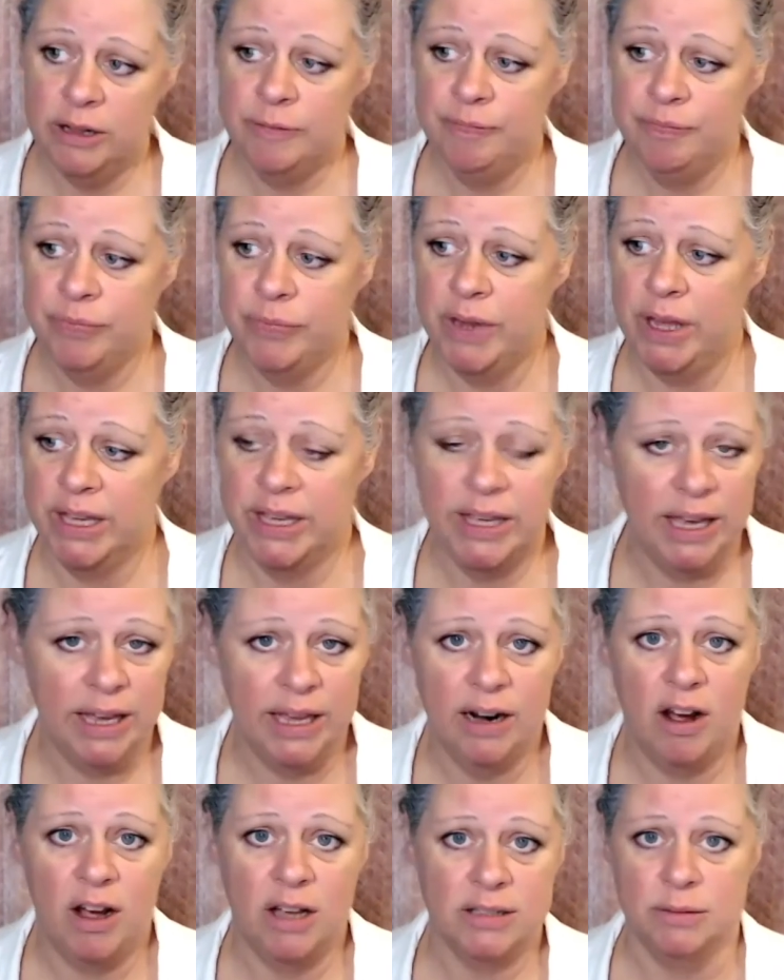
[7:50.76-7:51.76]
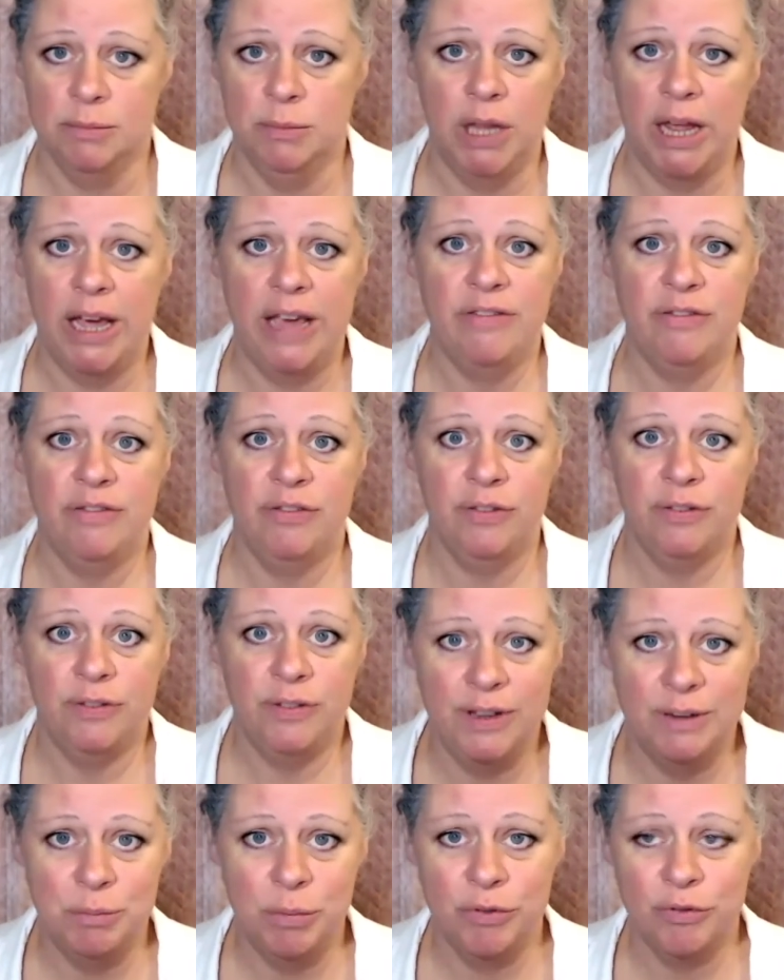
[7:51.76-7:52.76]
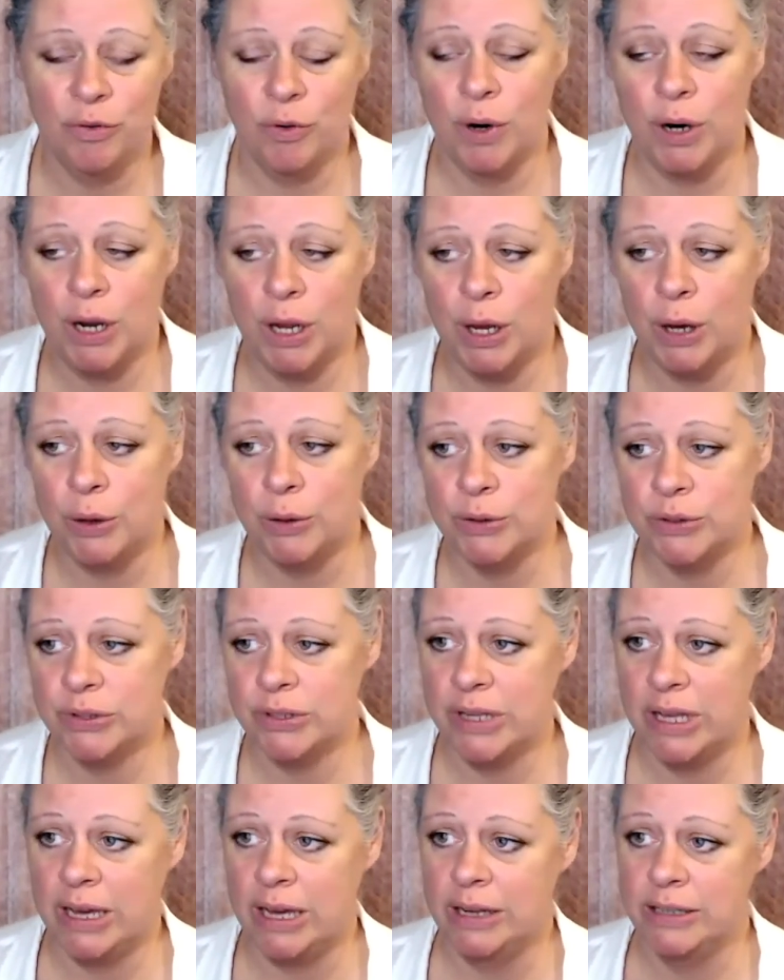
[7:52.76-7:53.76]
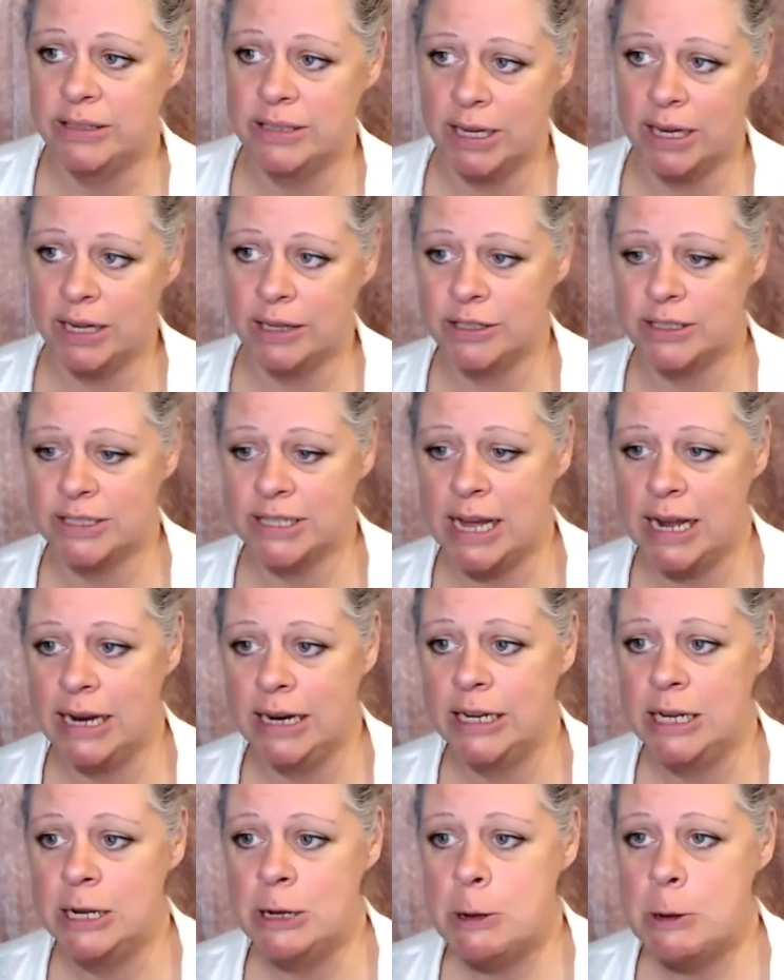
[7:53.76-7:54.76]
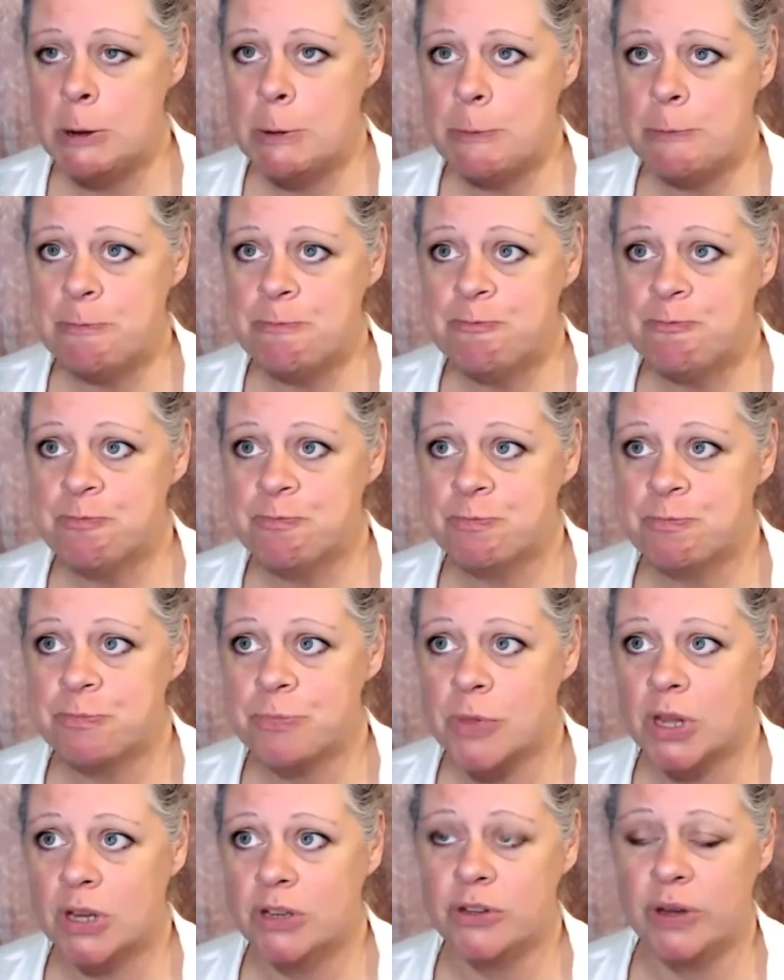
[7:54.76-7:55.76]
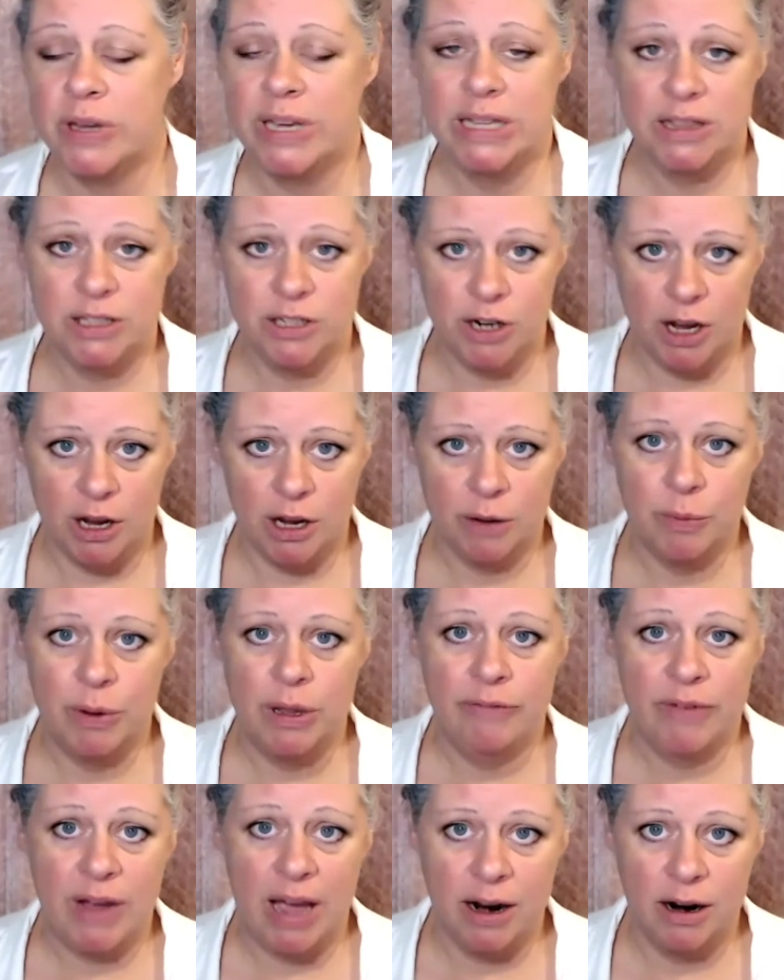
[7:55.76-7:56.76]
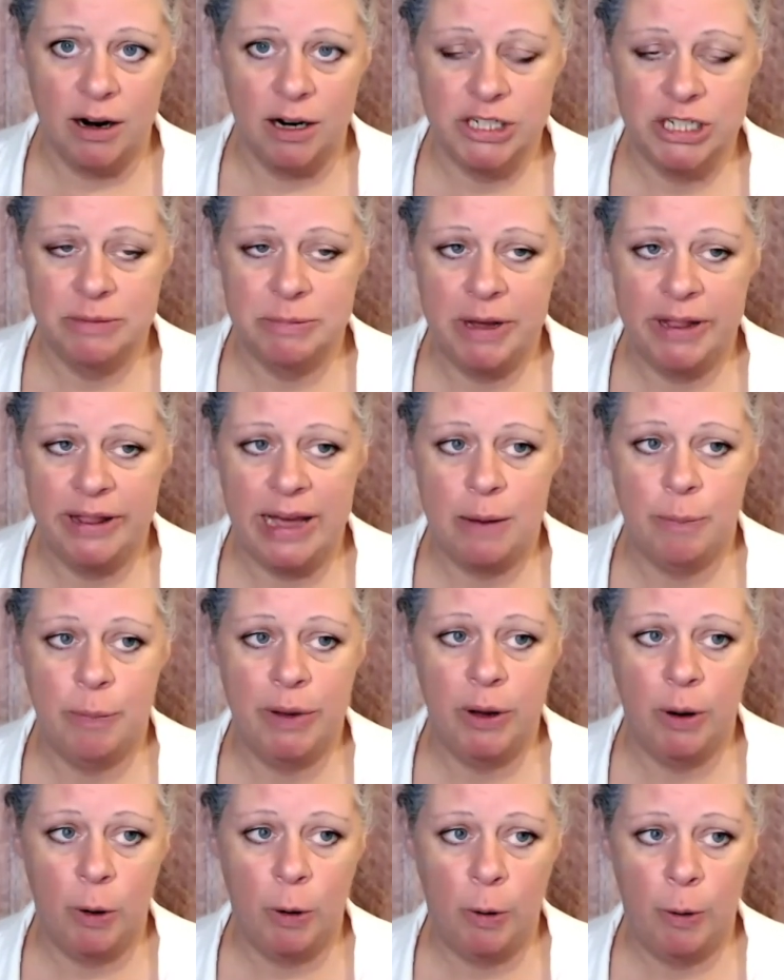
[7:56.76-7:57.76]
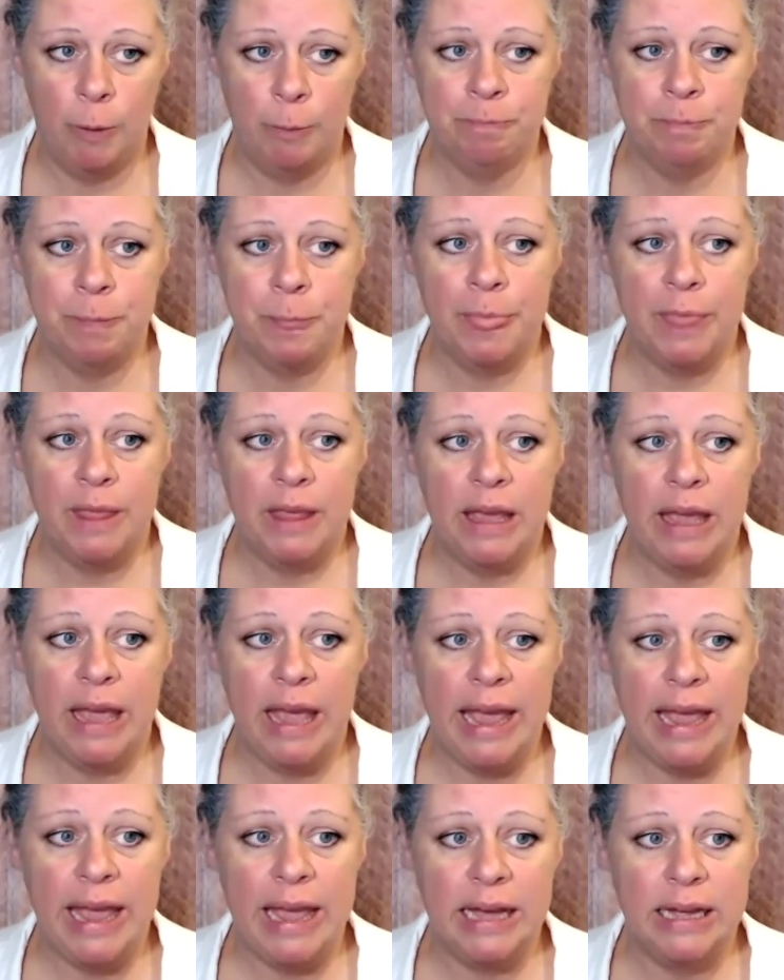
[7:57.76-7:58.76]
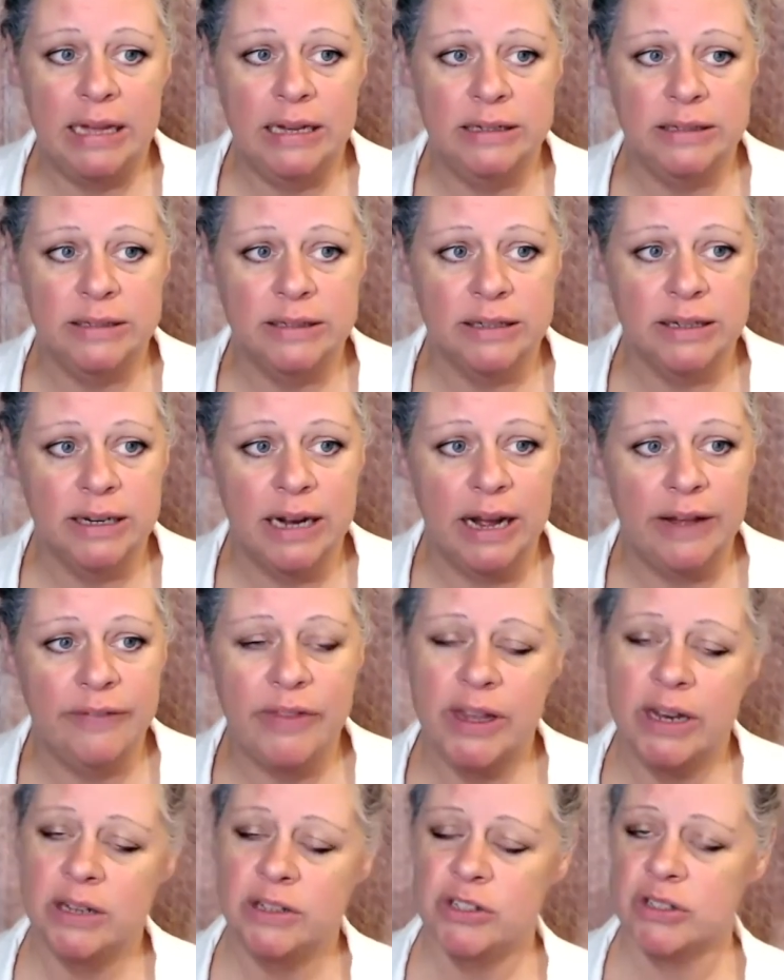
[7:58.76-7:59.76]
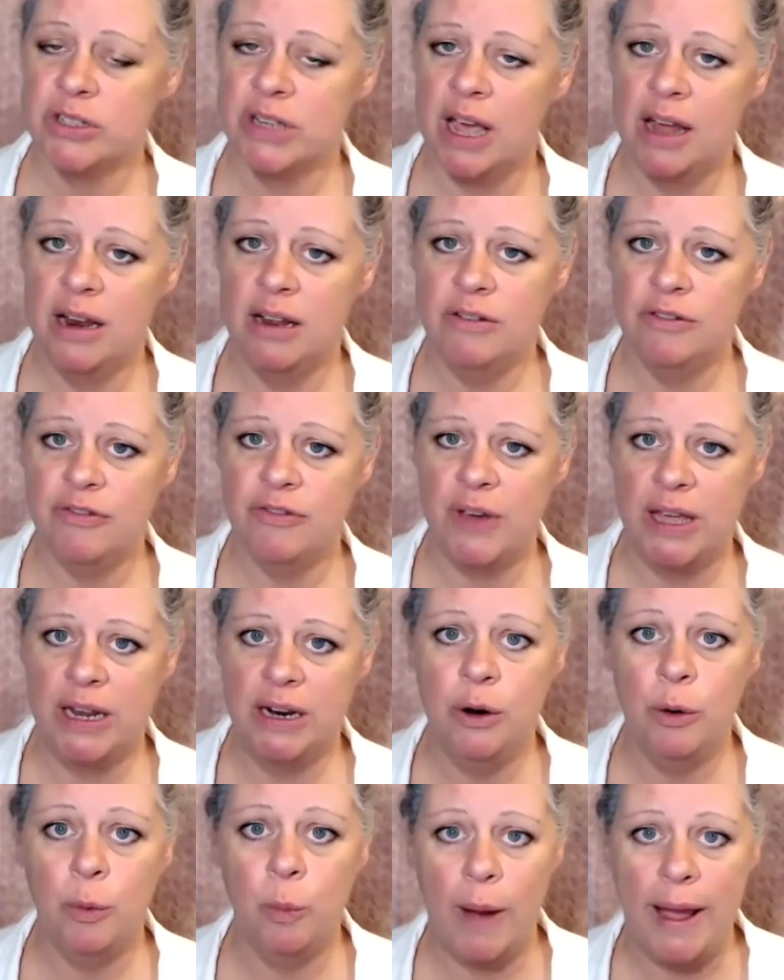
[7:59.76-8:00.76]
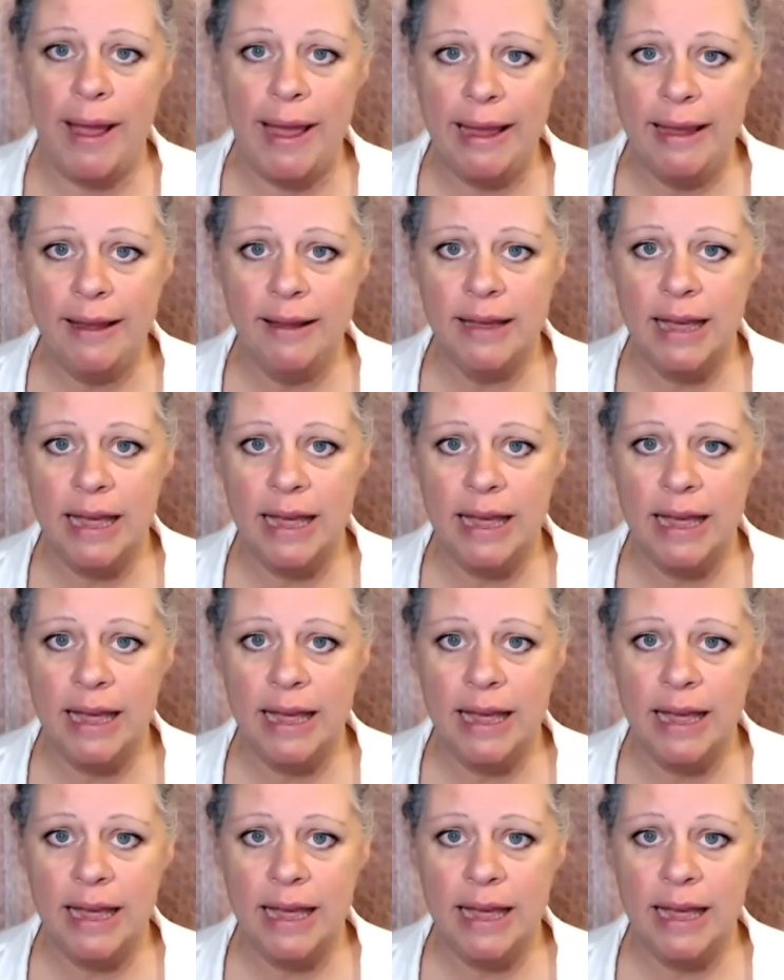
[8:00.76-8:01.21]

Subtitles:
a kicking awesome life and before it goes to the other side. So I get the dog. I've got Archie in my lap. We go home, and then it just kind of faded away, and